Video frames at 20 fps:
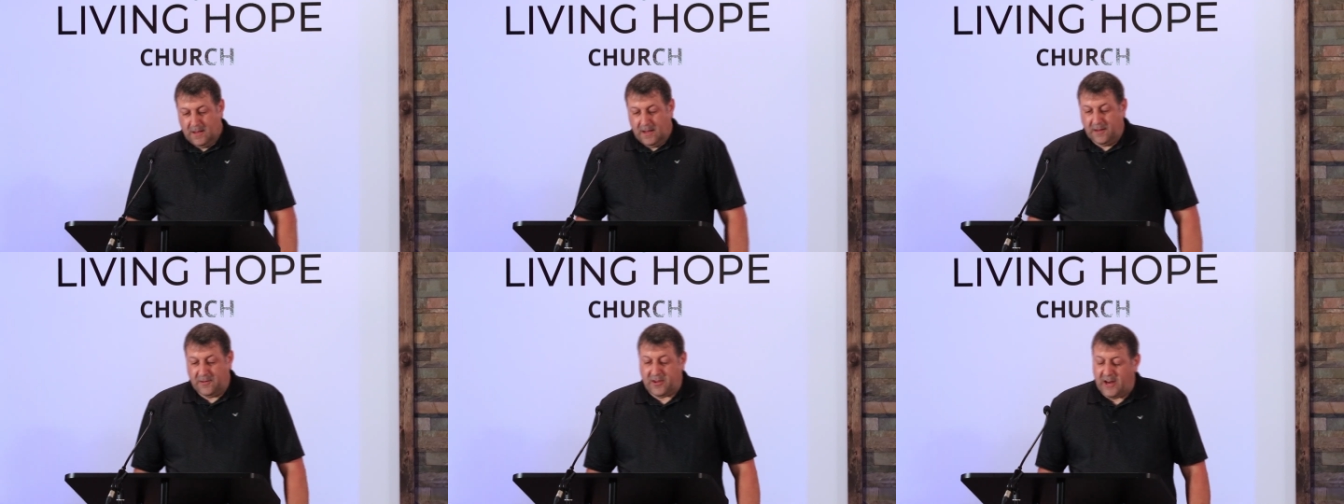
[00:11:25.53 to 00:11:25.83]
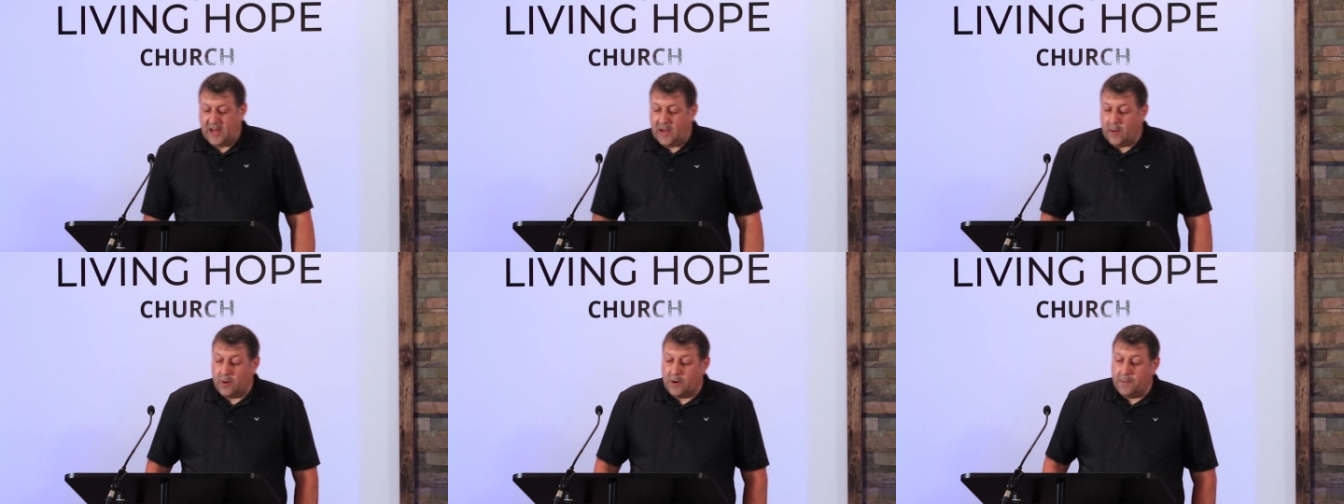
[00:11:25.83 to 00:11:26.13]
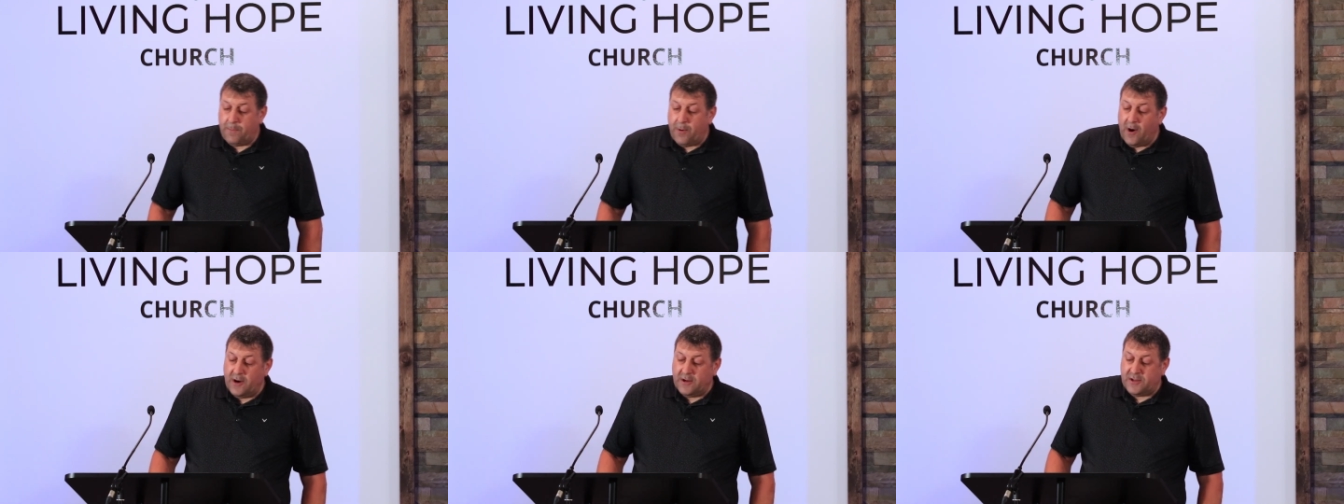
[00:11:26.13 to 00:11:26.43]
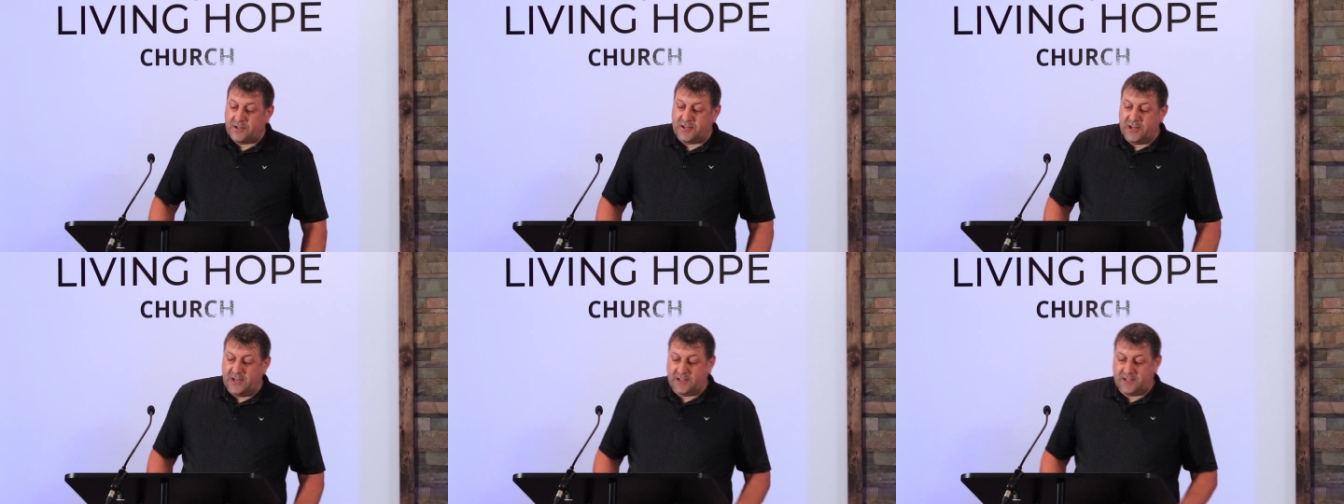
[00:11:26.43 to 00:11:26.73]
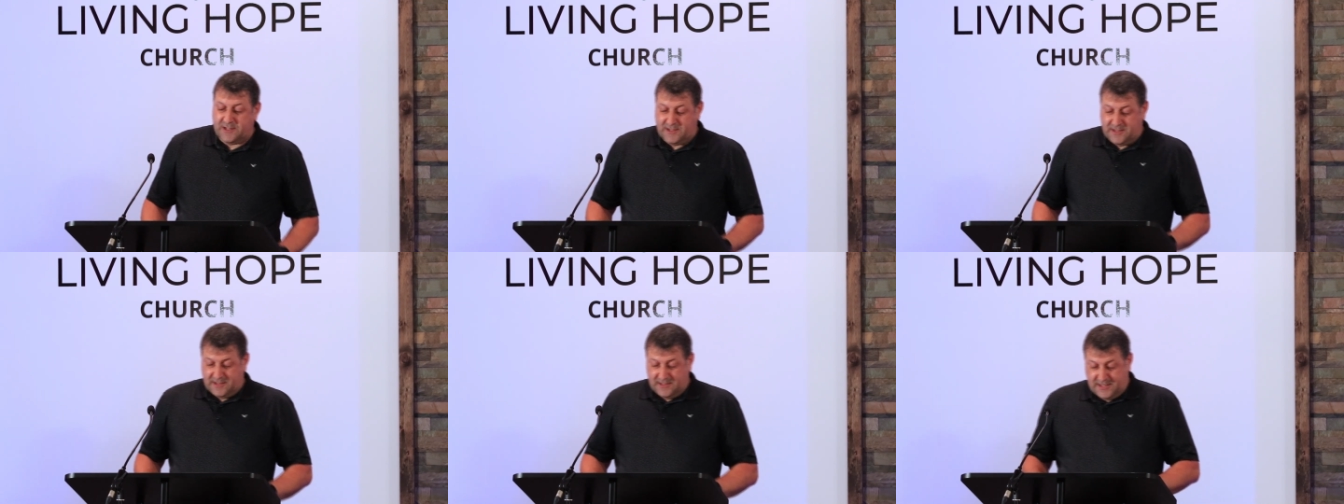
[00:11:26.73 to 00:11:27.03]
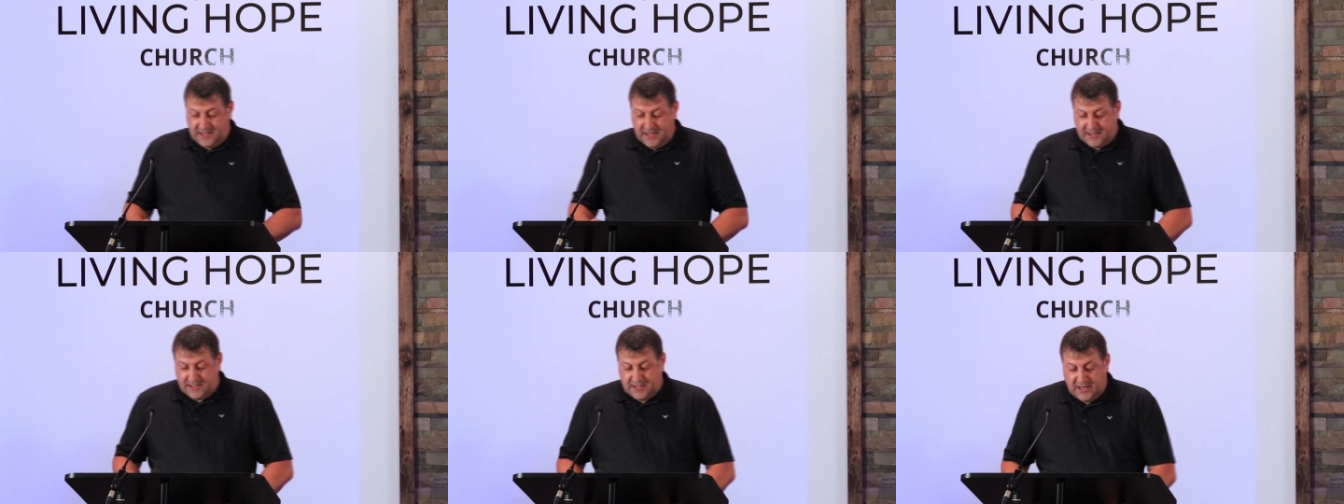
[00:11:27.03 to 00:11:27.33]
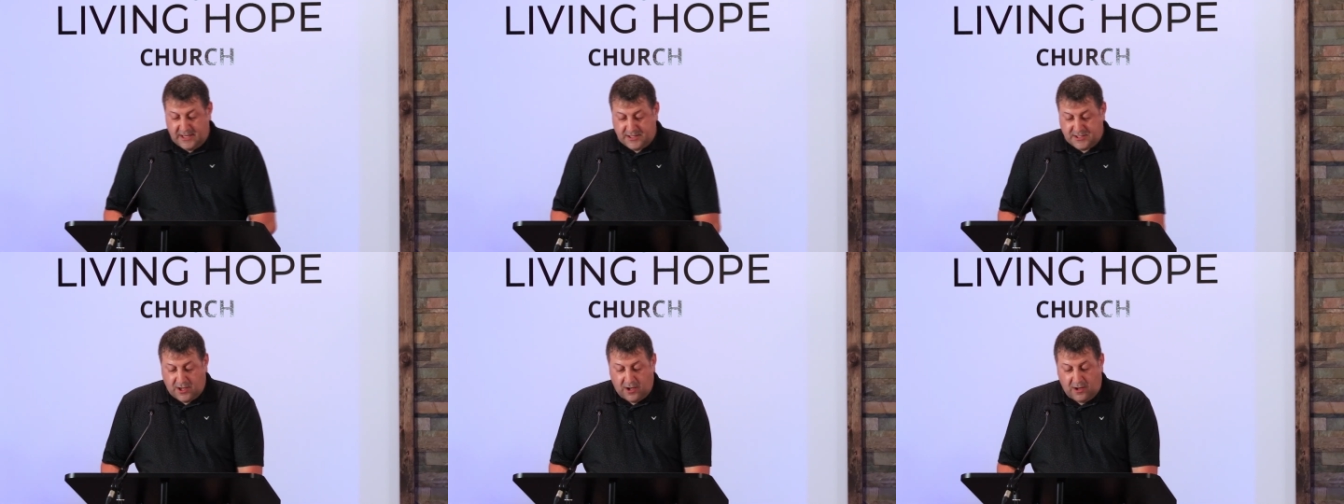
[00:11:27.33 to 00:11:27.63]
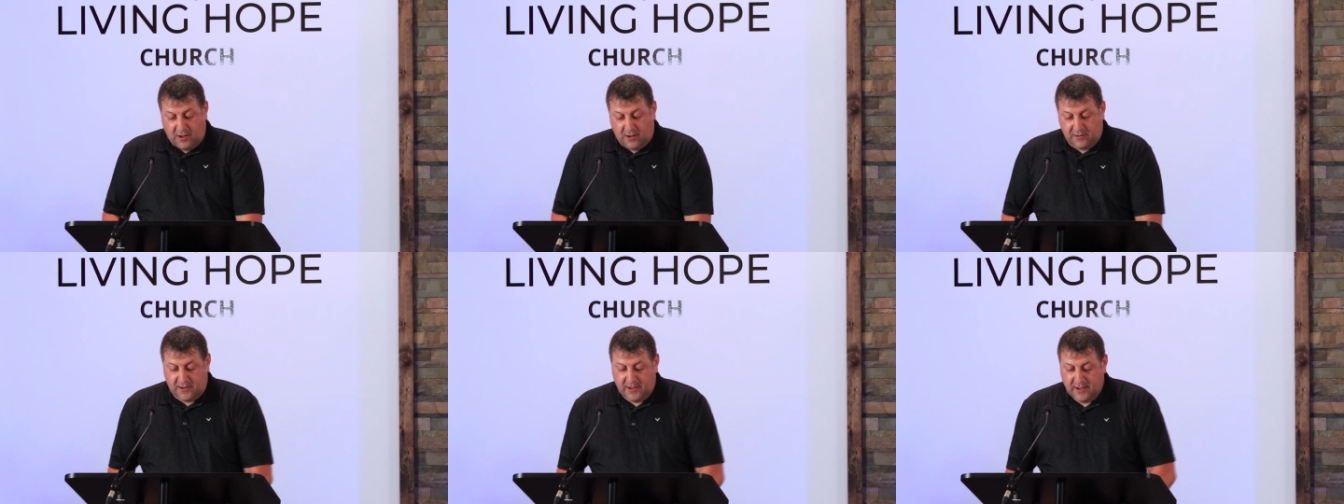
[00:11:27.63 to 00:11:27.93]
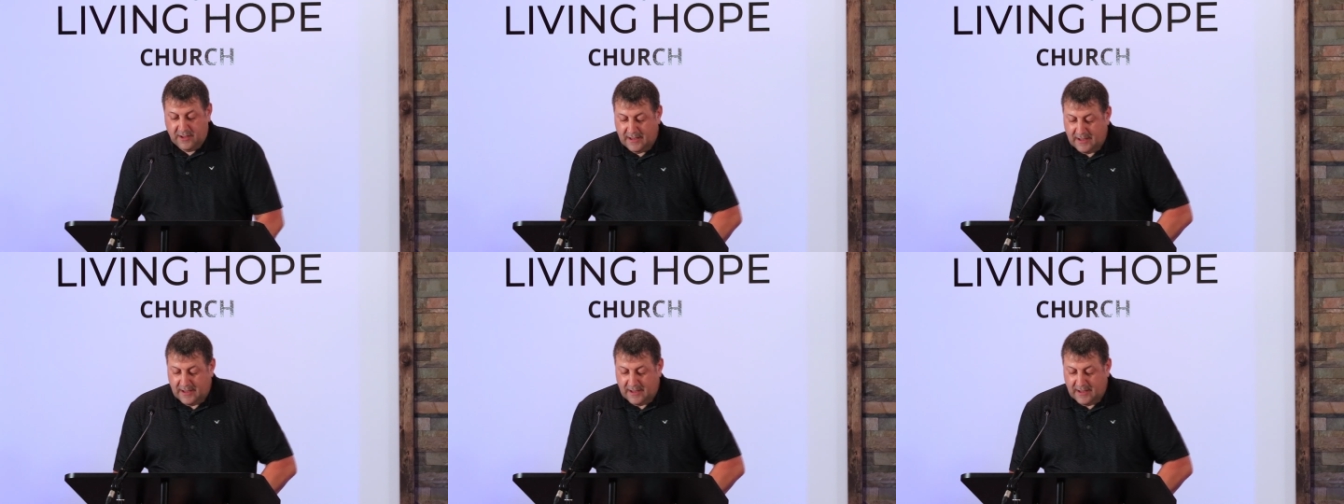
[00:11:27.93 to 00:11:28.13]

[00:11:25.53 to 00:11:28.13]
And today we're in part six, six and it's called